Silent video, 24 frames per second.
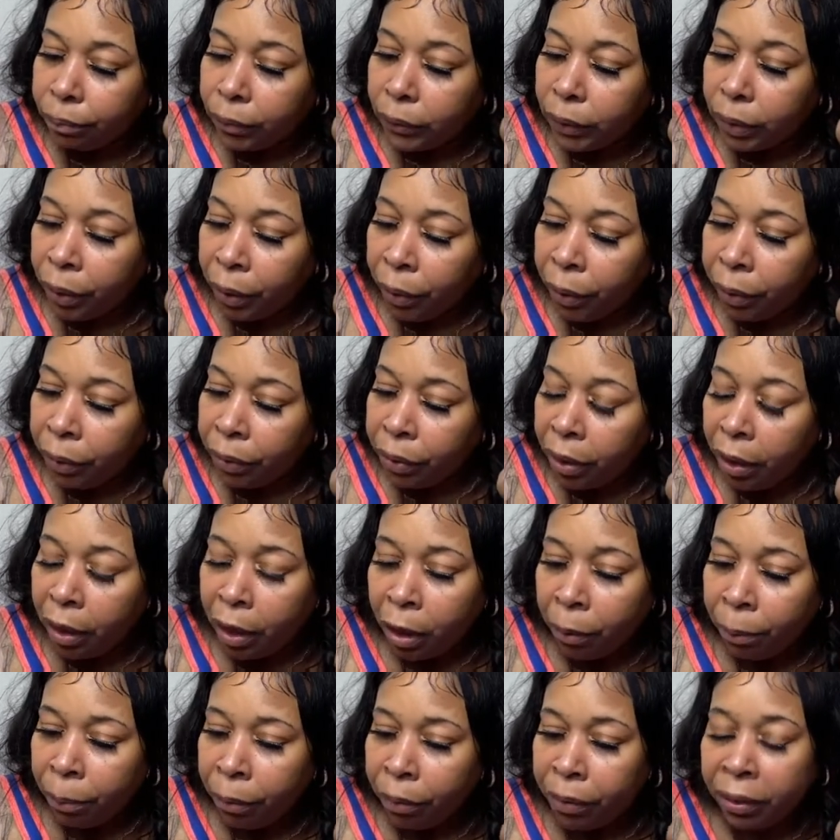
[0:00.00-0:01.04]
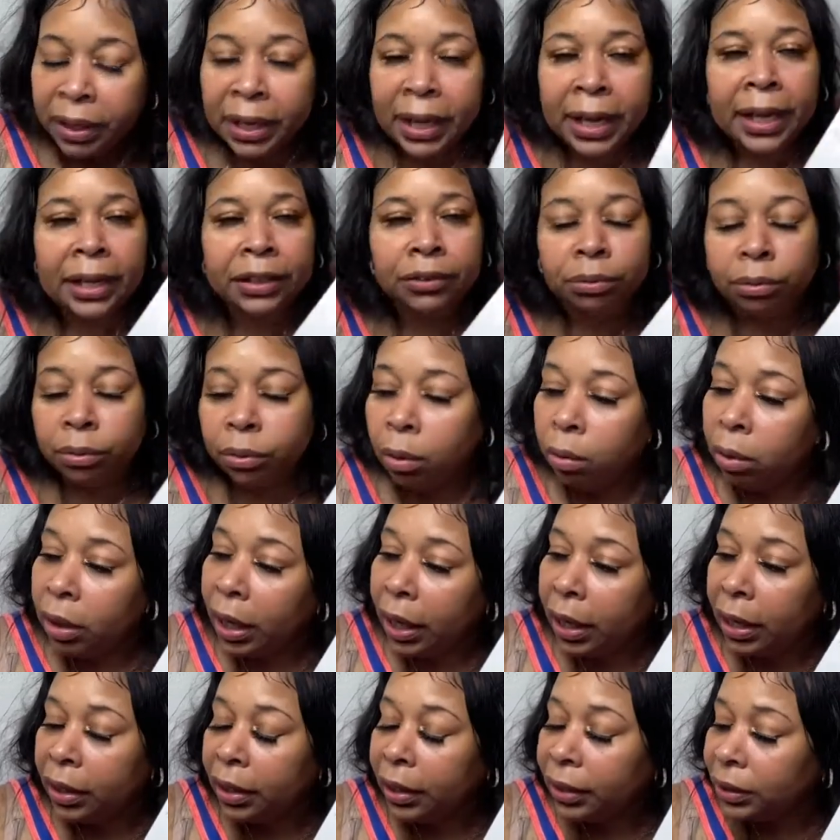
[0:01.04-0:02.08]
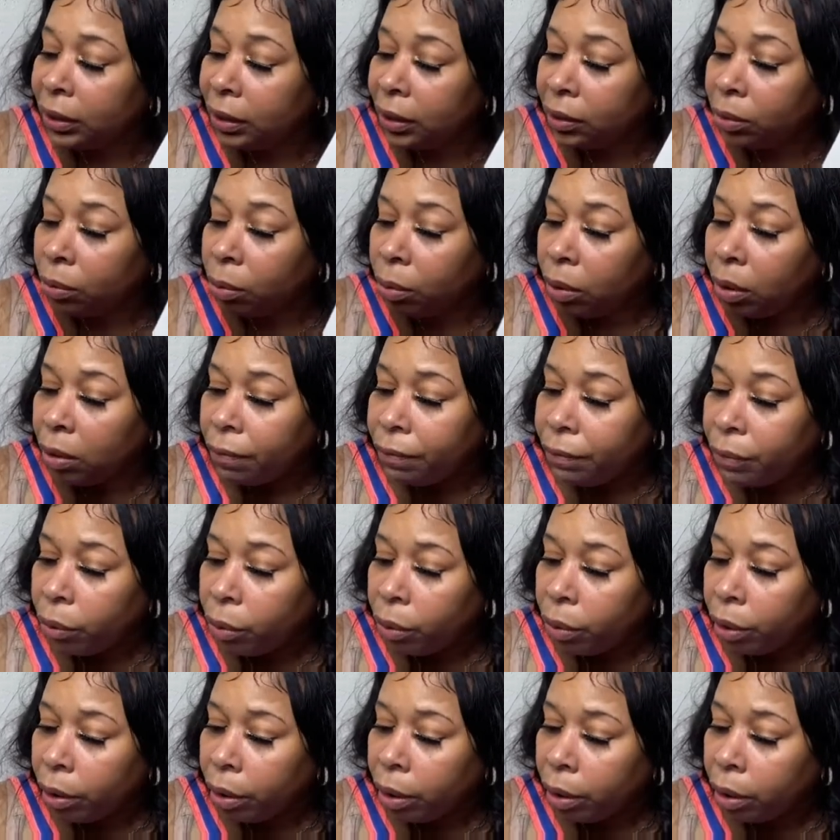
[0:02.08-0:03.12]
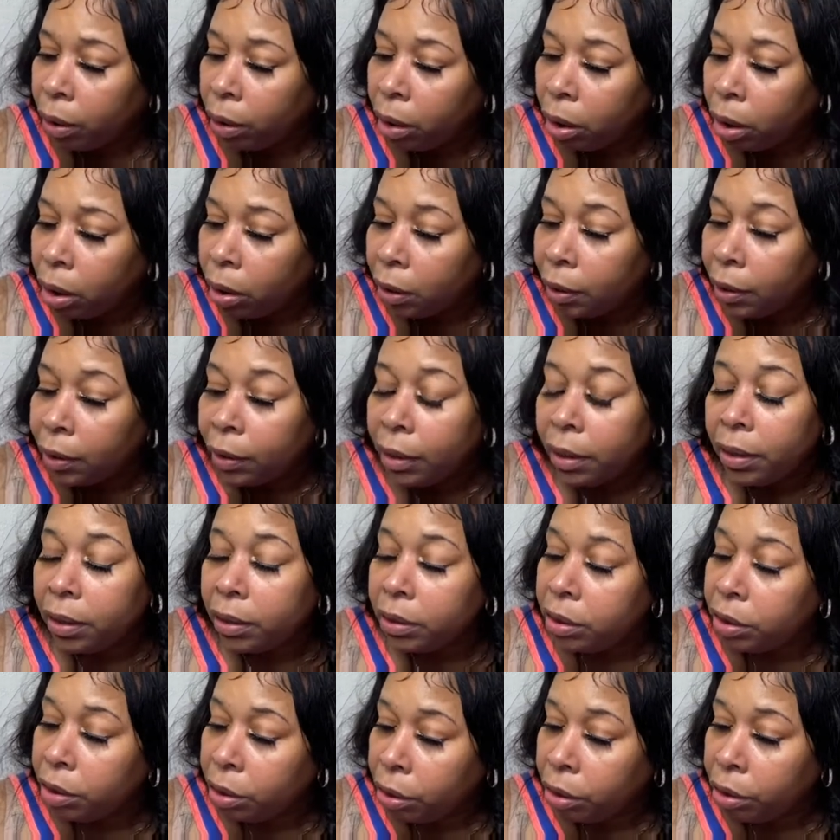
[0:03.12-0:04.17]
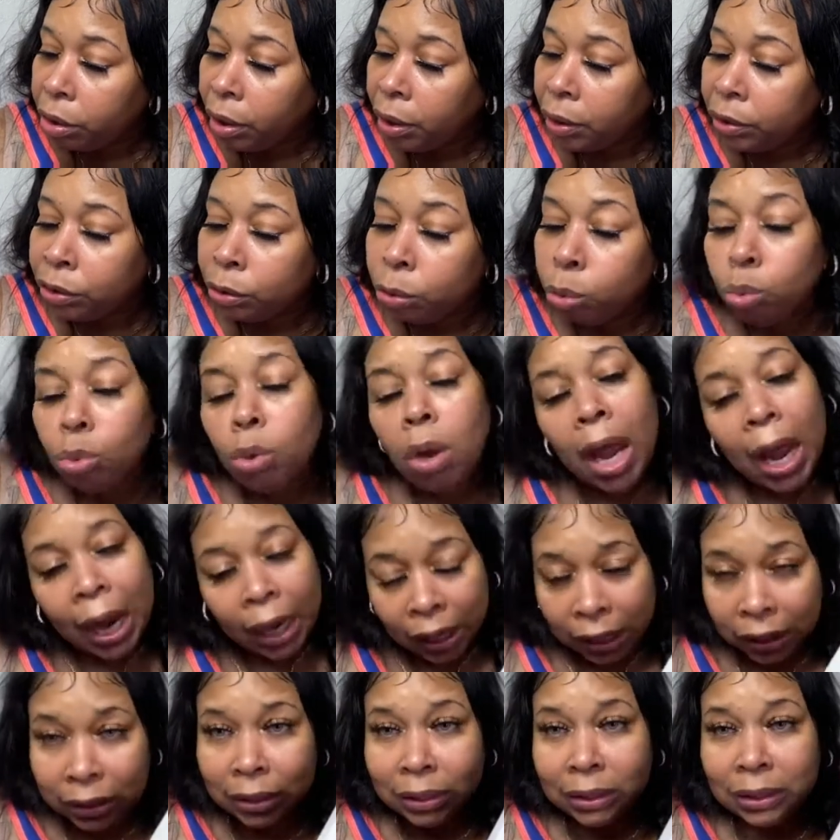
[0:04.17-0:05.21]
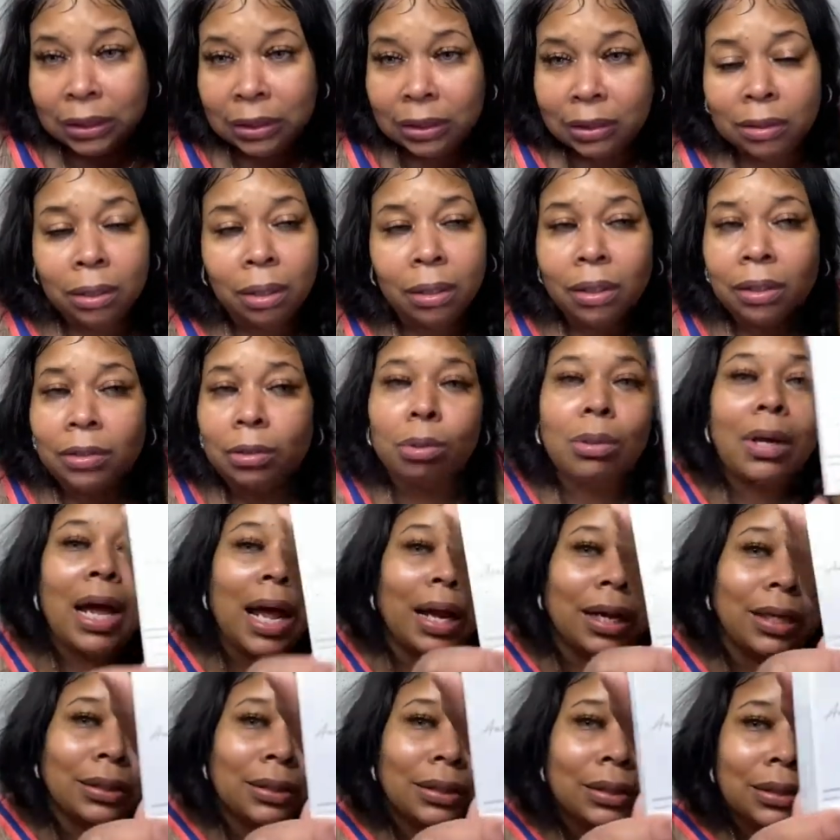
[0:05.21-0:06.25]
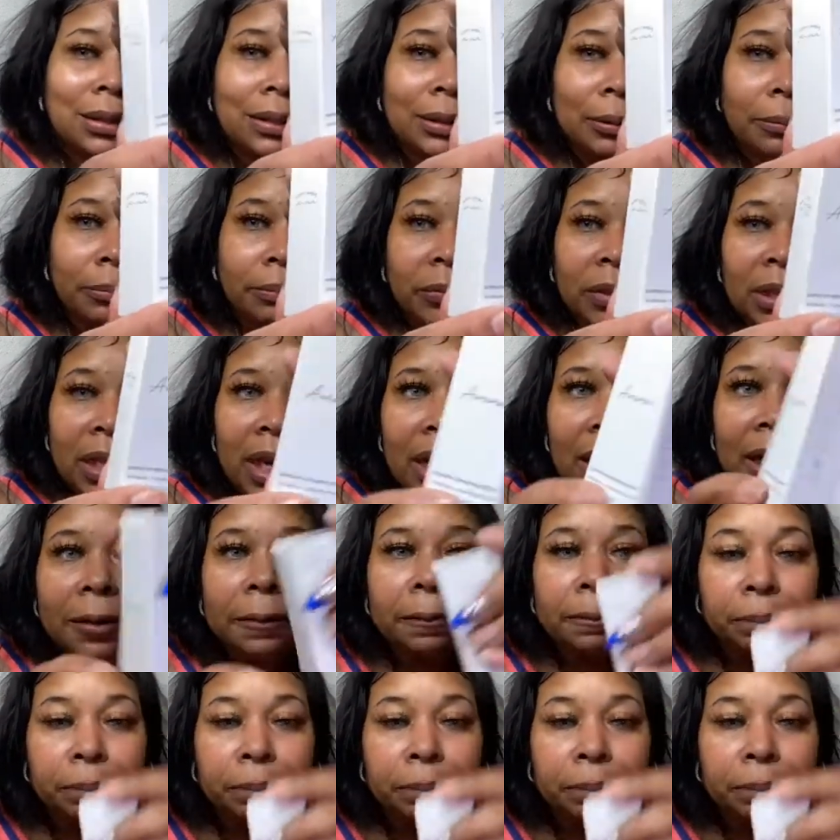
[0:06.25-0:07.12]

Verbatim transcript: Earth Harbor Natural. Okay, and this is going for $32. $32, okay?